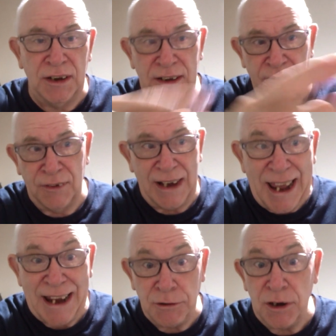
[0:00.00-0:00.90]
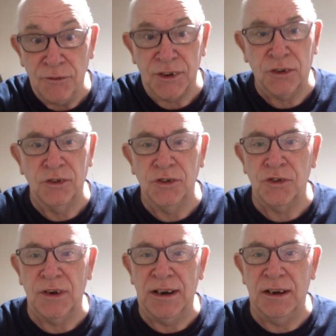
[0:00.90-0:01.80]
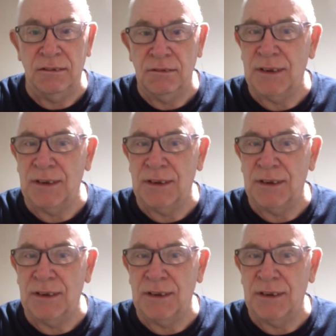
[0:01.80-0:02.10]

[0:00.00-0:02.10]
a different area of the country,